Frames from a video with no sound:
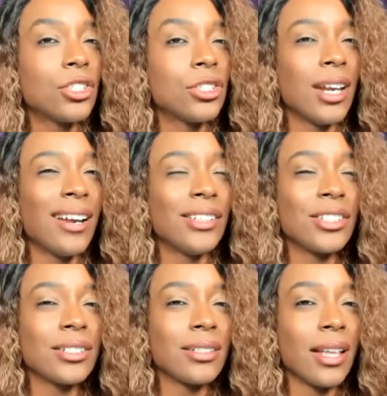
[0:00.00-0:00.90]

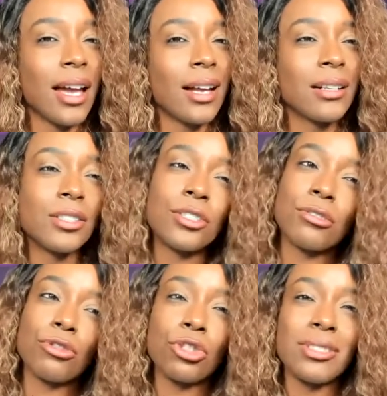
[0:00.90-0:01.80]
challenge
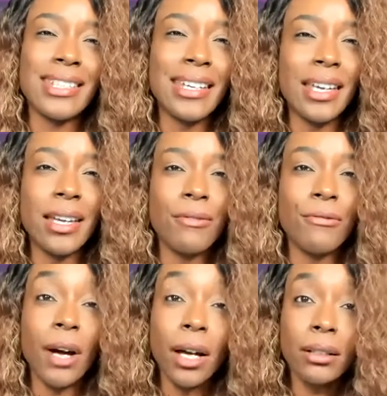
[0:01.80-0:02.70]
/ sinking
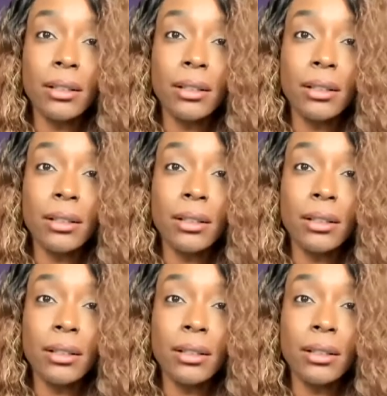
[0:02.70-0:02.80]
fund.